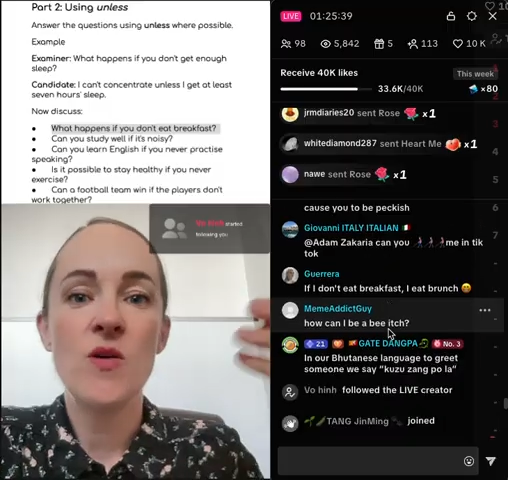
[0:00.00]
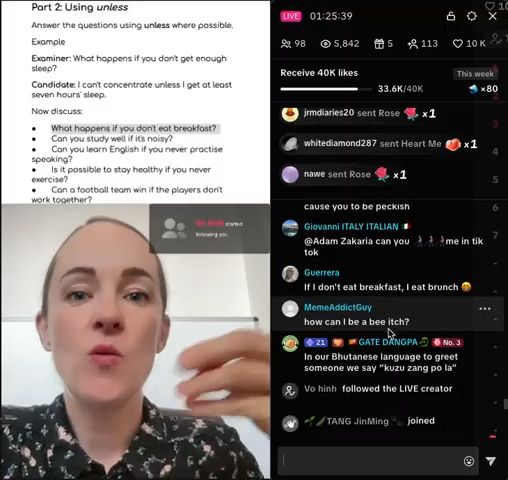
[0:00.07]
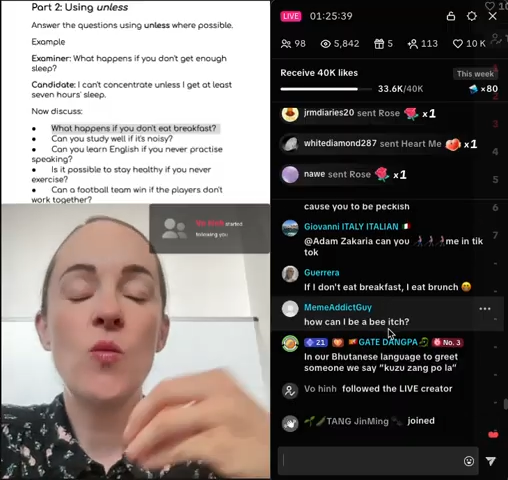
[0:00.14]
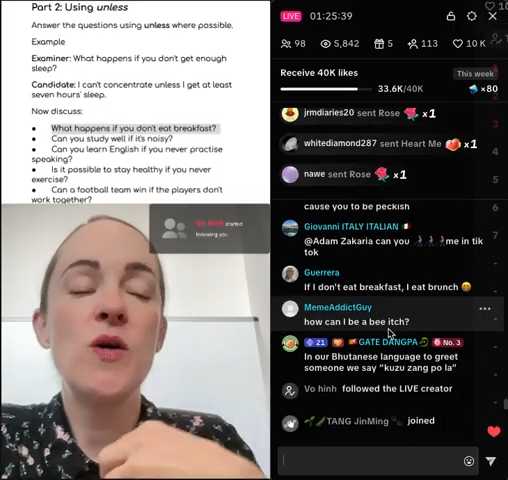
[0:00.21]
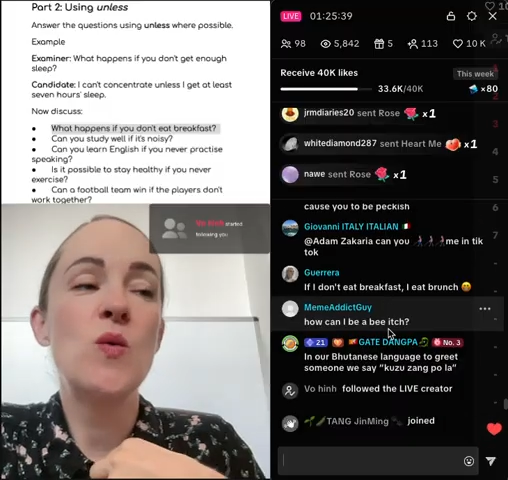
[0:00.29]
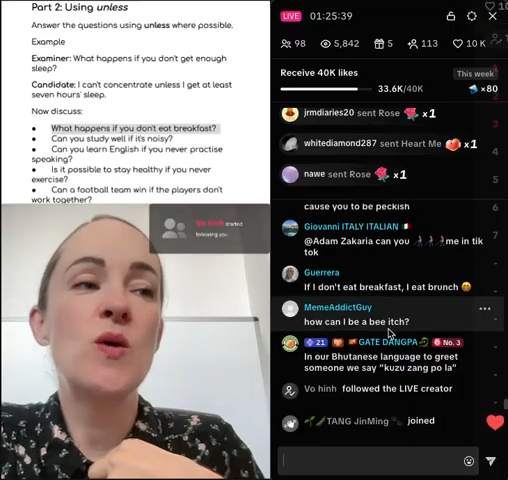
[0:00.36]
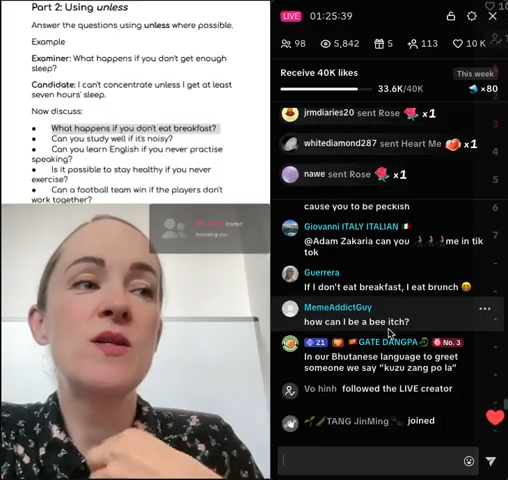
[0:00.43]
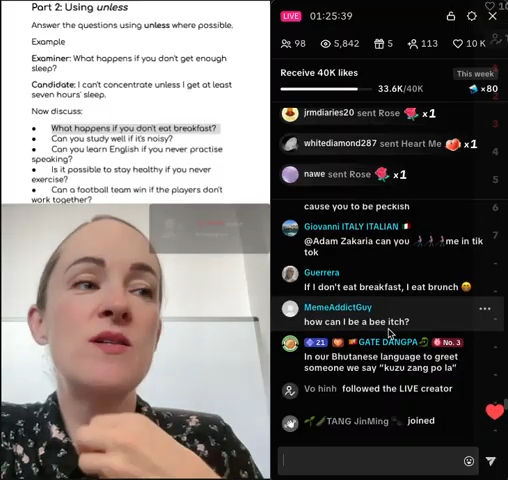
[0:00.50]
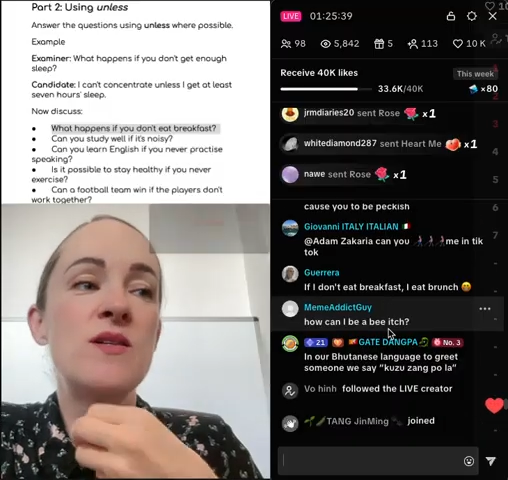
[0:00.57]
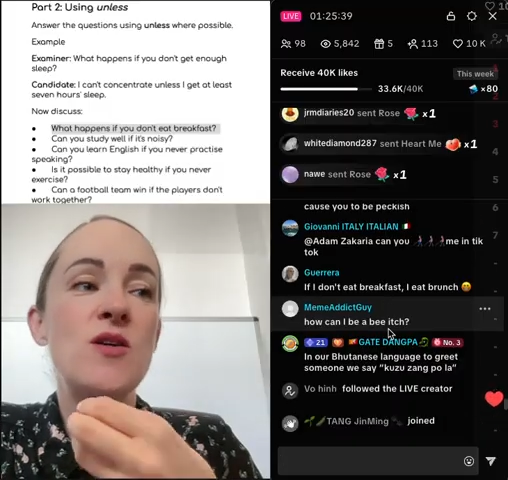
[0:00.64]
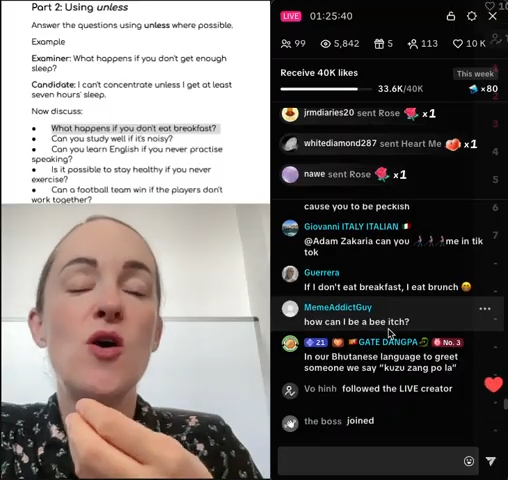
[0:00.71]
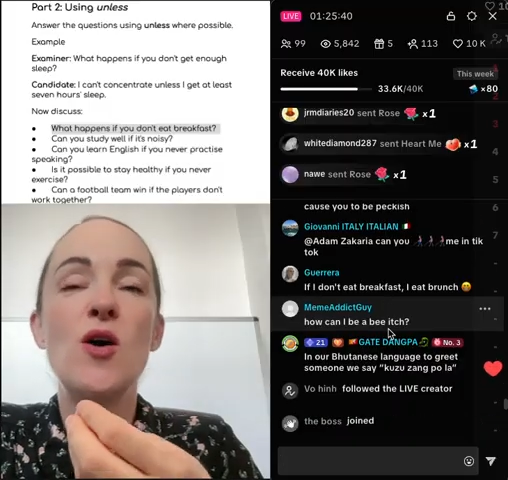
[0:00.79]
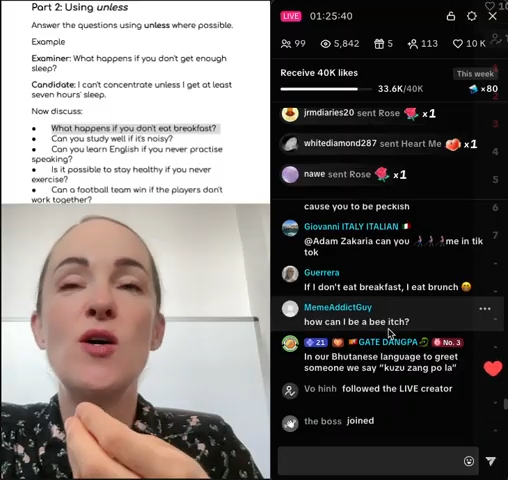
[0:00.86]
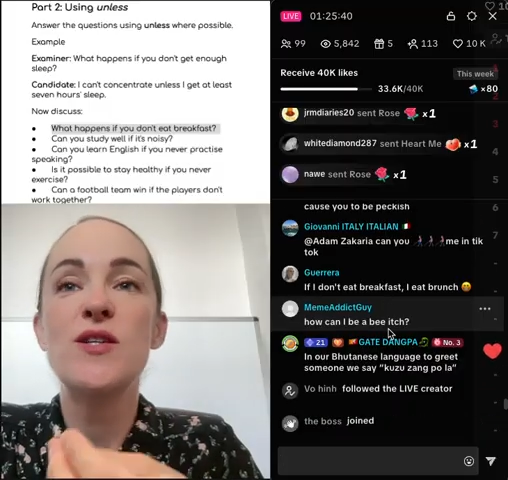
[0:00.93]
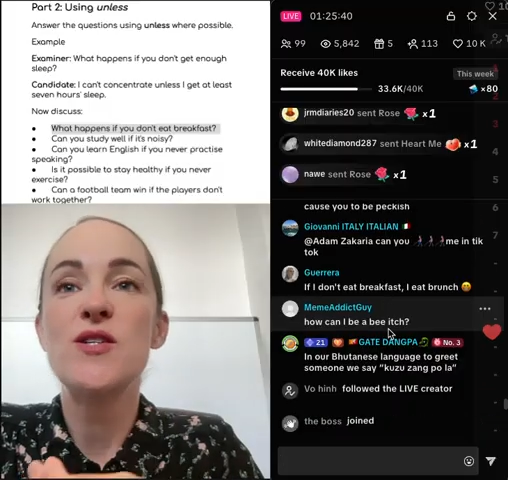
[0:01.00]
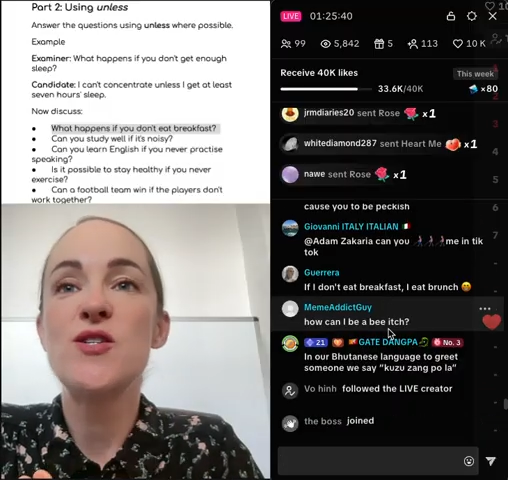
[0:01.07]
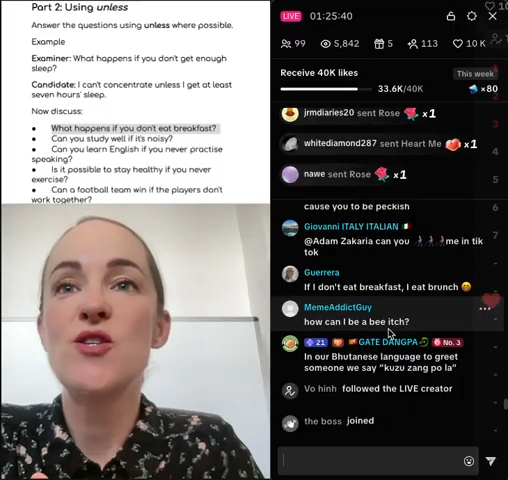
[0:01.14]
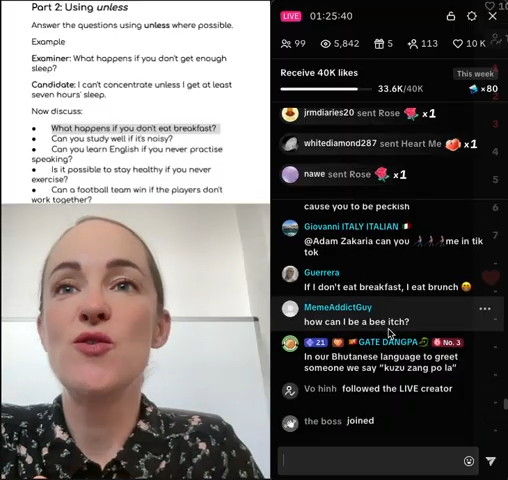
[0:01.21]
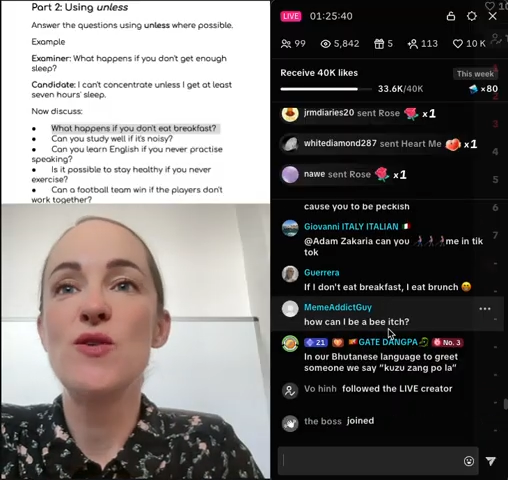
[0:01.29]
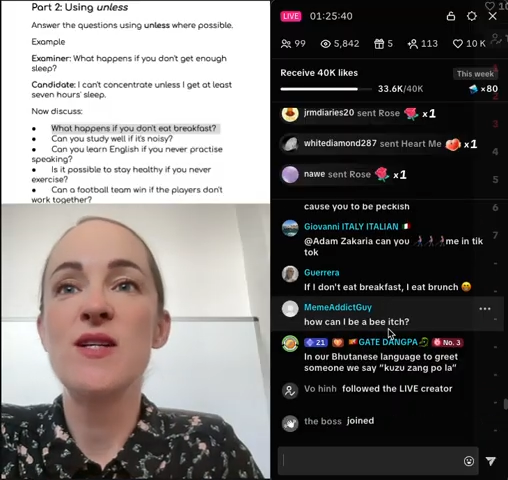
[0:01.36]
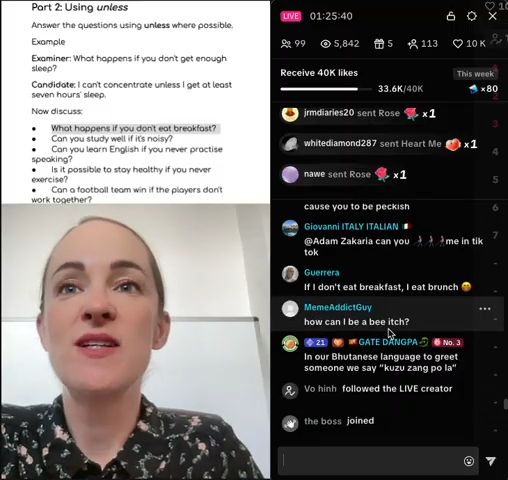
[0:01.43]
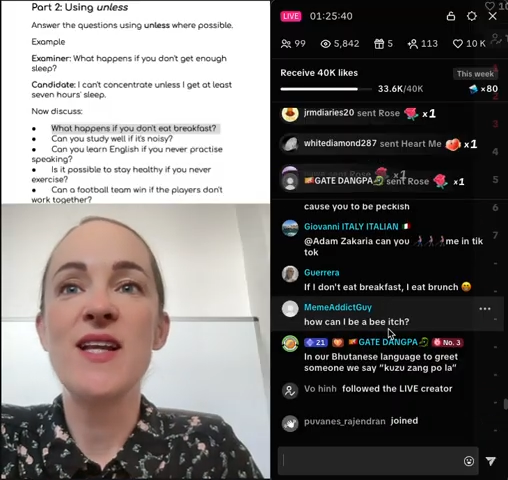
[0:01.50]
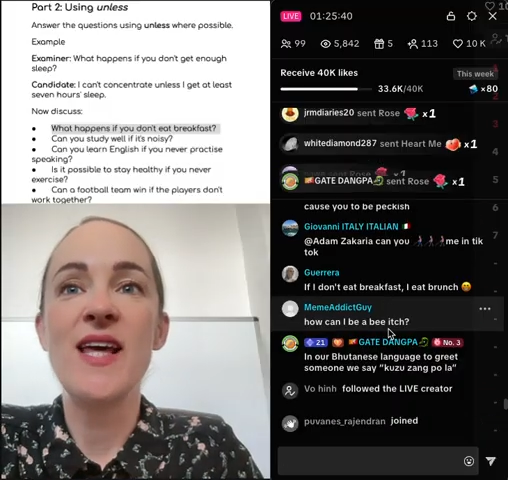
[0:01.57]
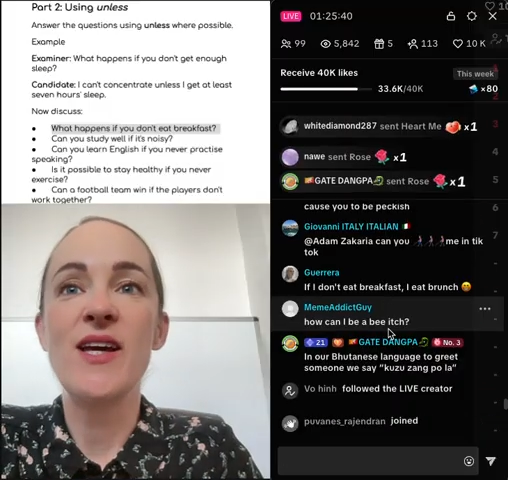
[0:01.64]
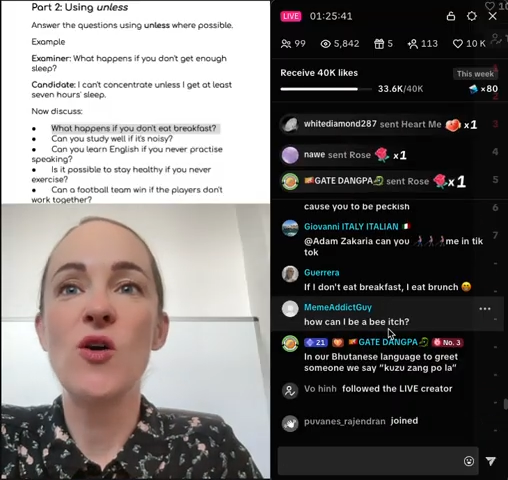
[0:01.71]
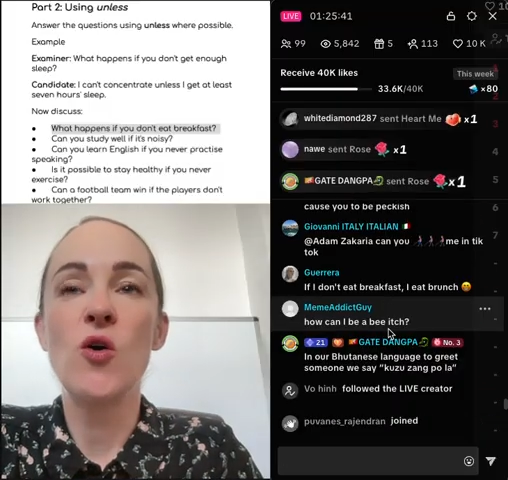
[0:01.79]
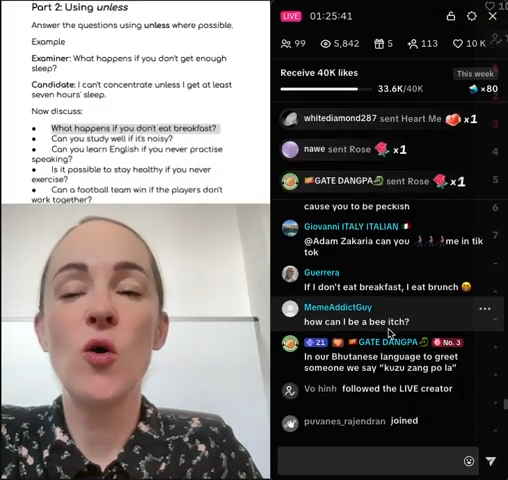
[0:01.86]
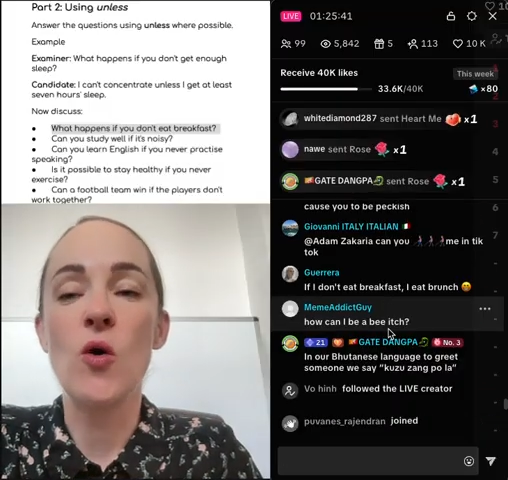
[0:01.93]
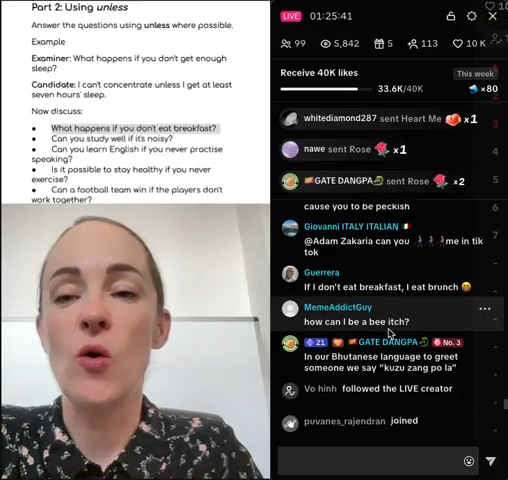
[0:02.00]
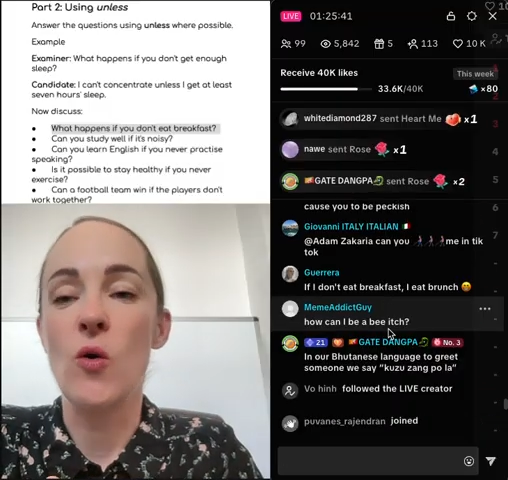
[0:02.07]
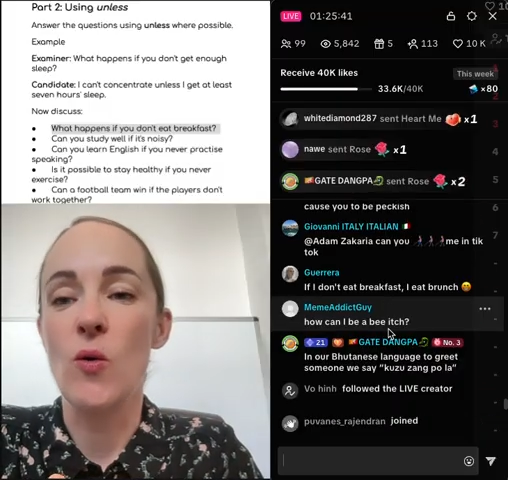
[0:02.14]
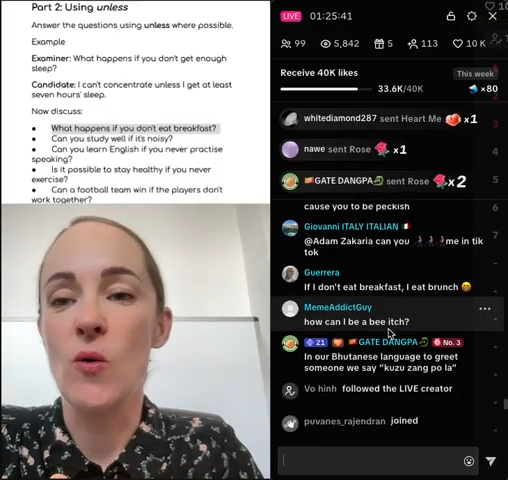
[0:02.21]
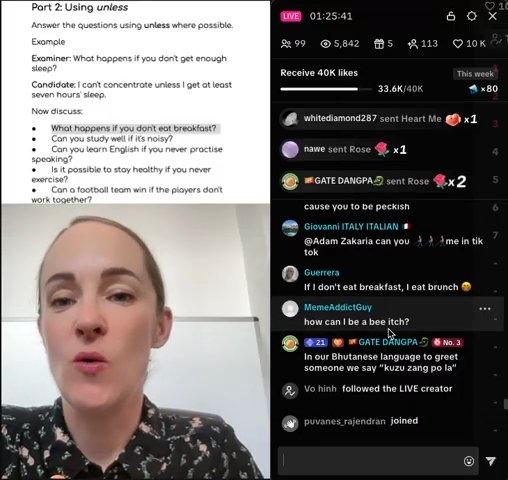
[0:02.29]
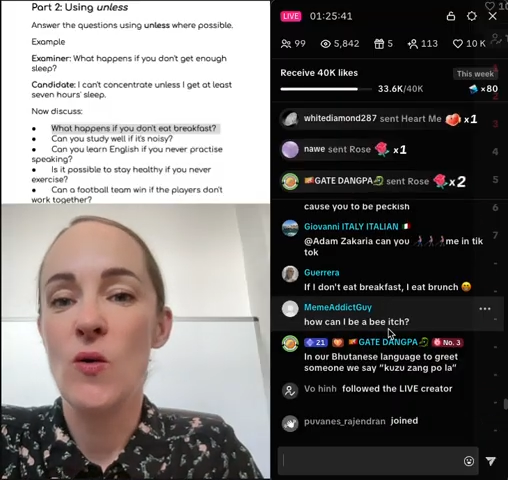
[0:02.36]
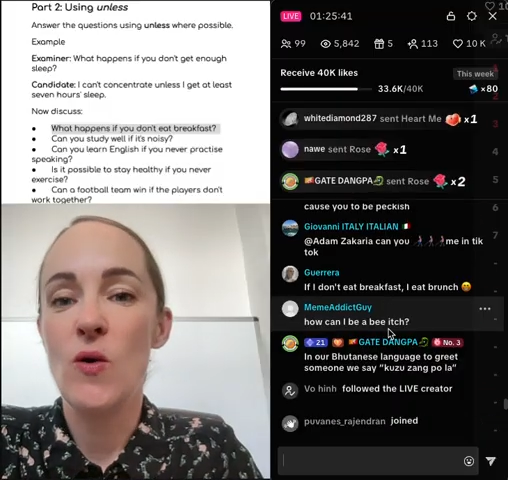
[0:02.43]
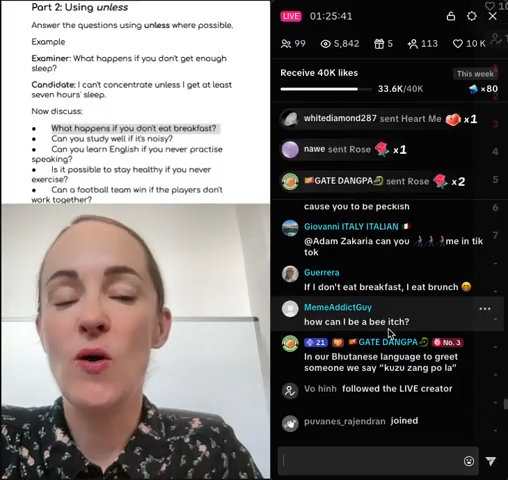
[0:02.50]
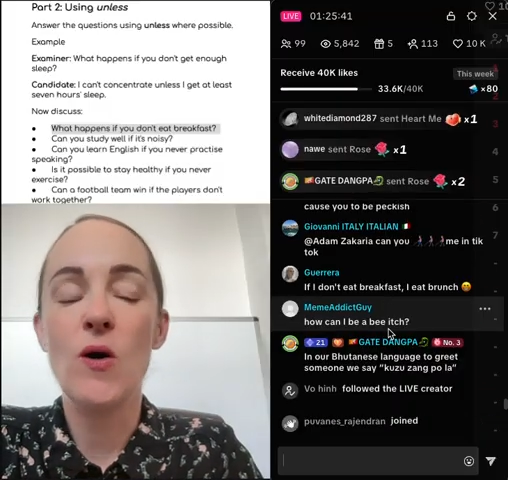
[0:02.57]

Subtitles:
we would call the student like Coco